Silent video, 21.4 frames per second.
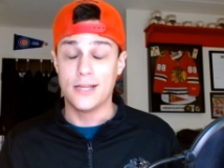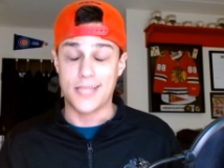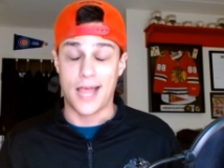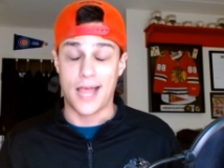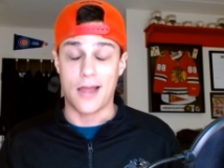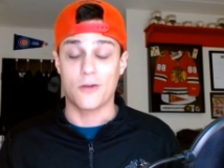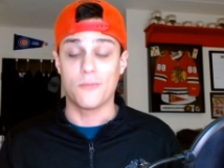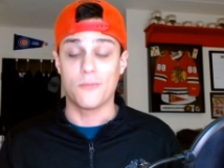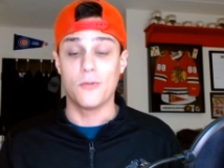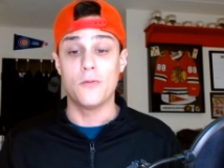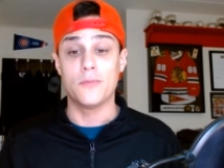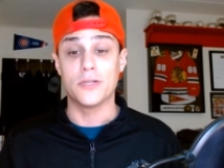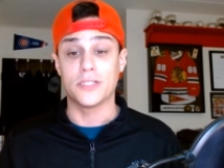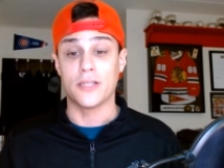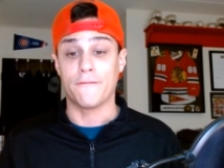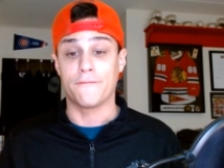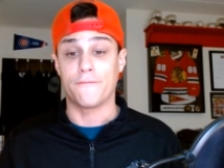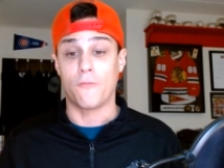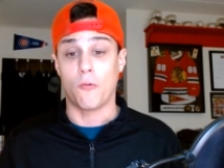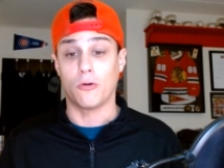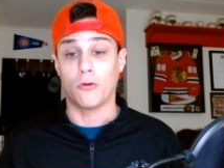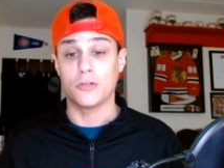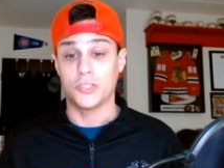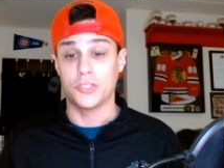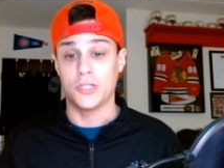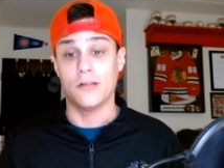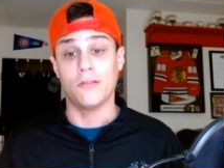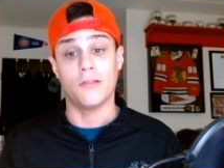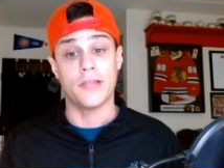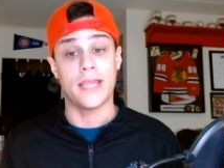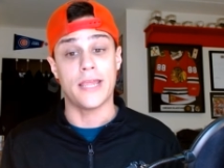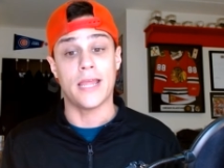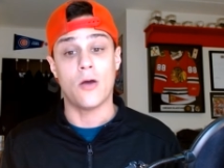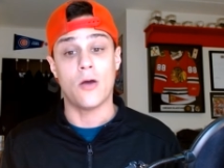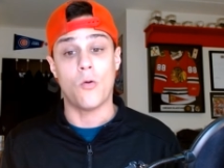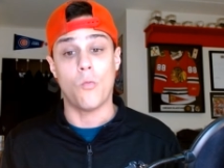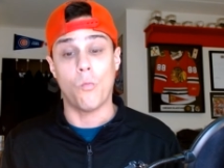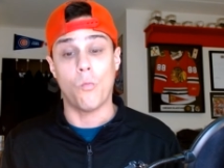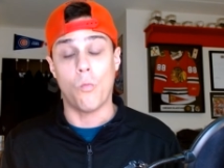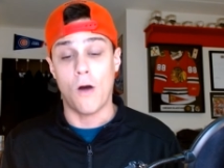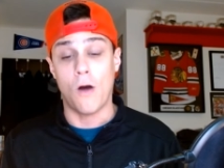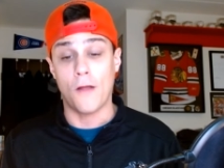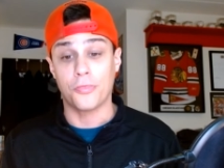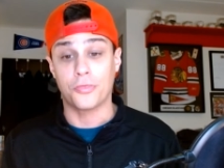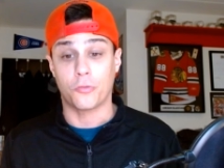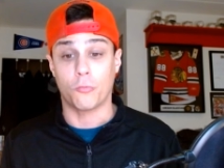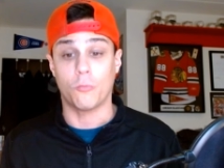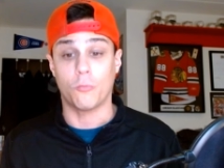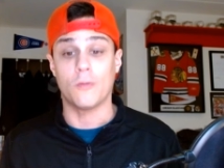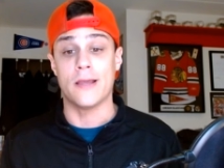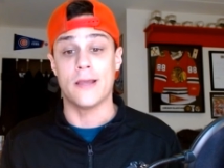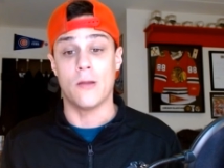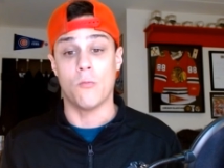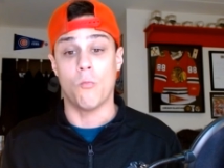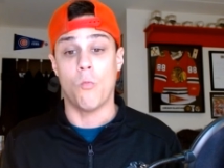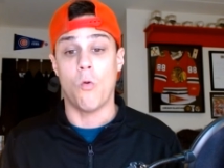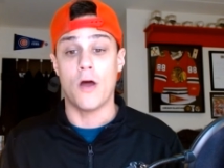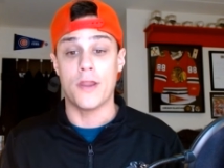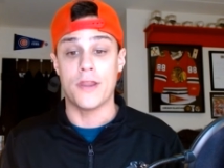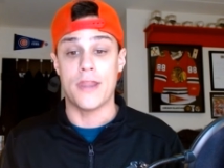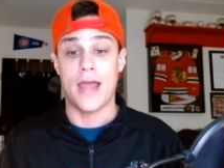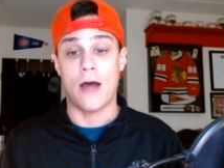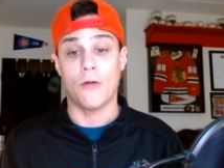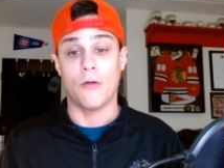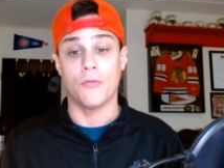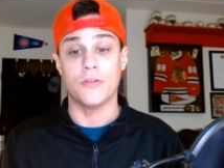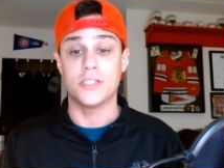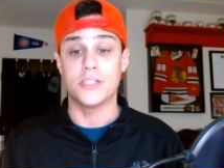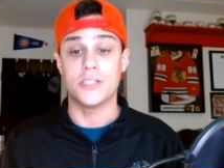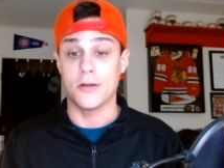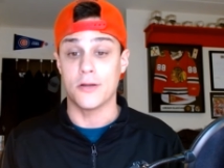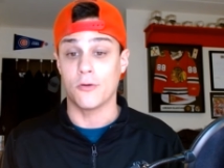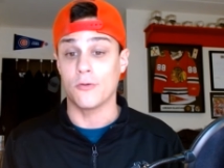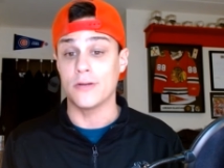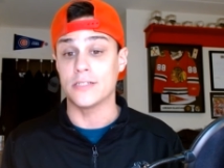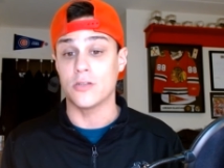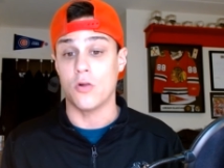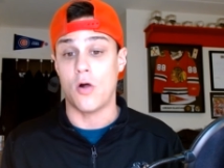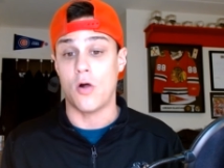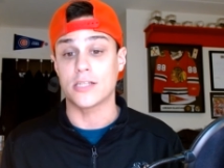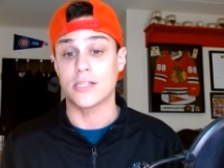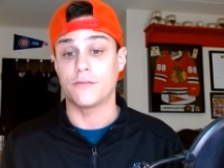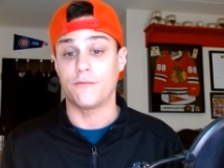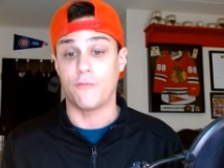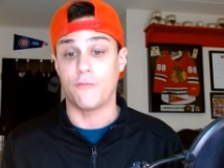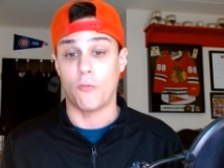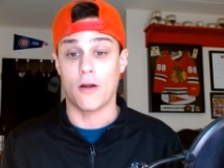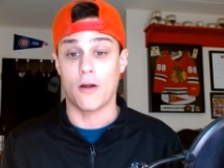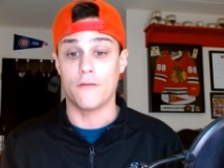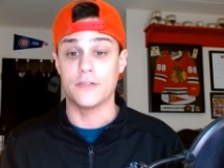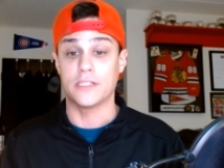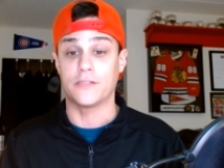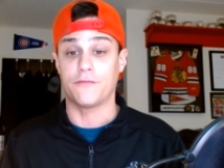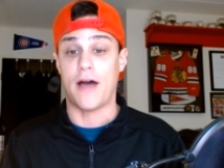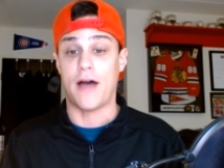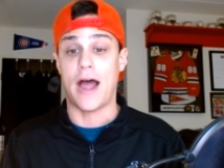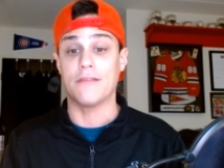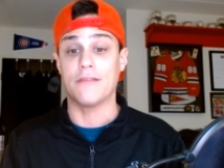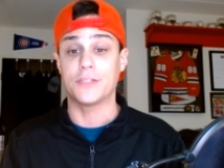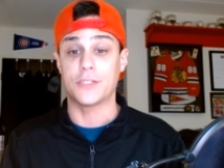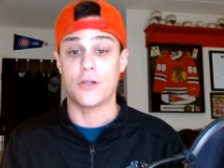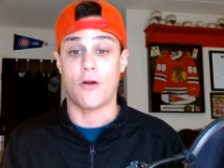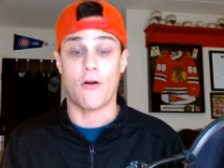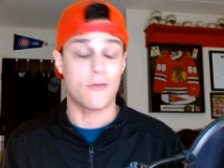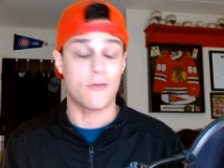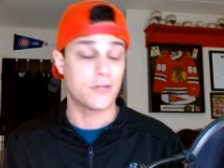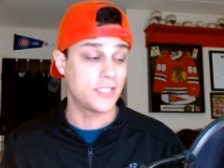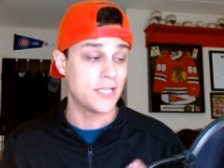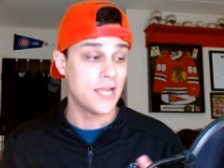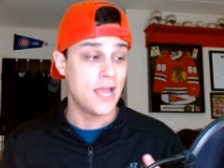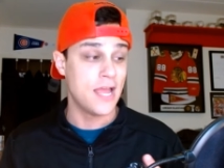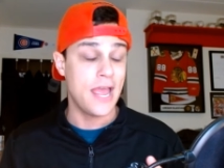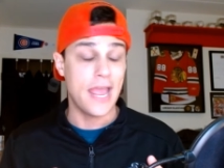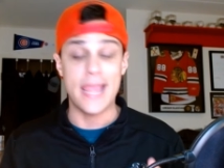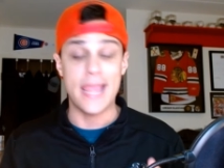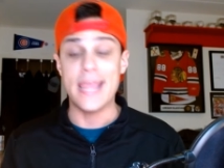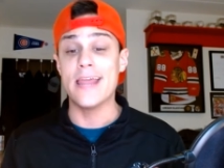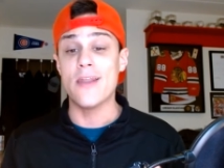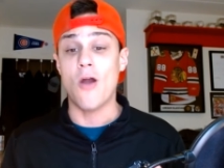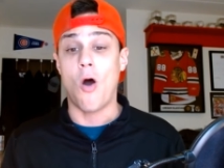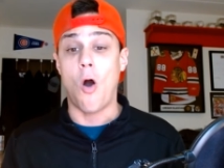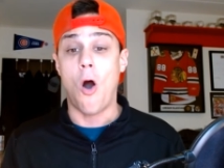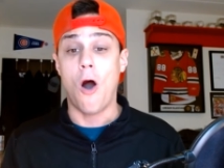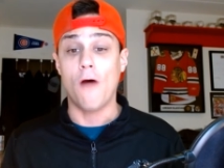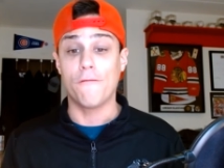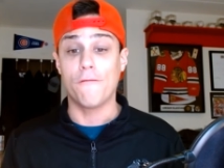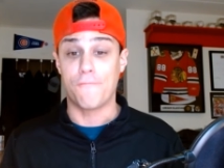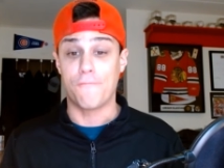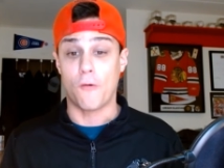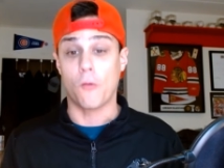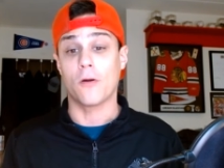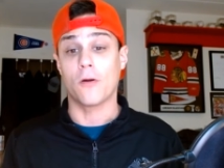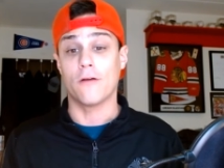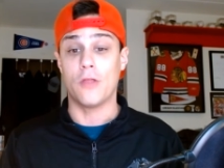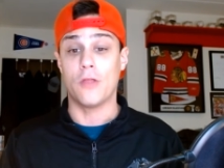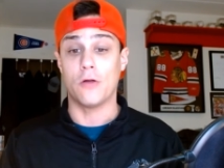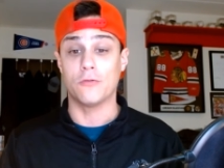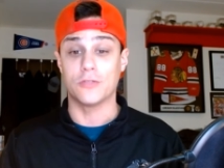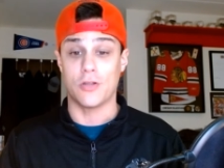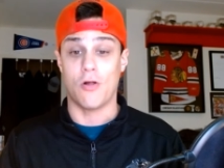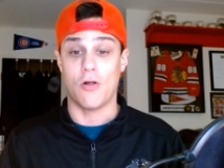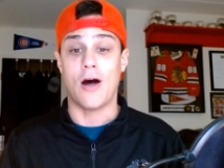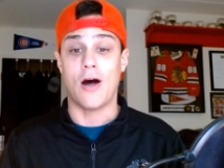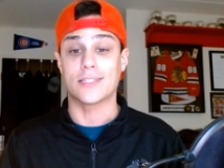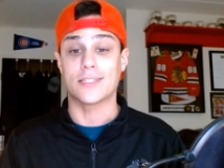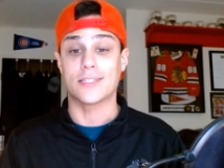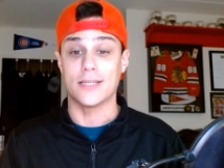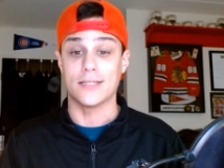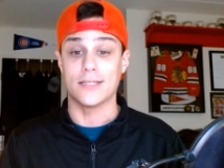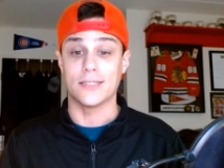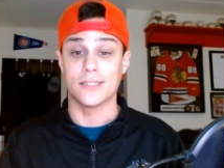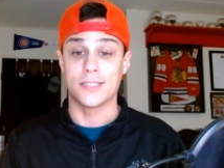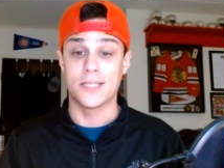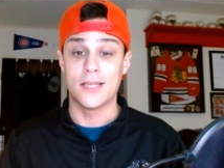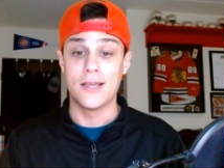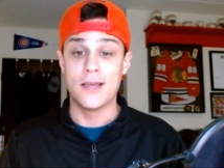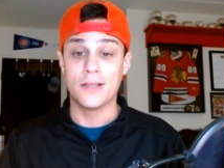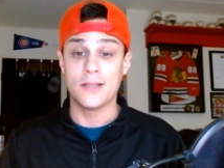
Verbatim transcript: Soderblom is unfortunately one three and one now this year. He's lost four of his five starts. In all four of those losses,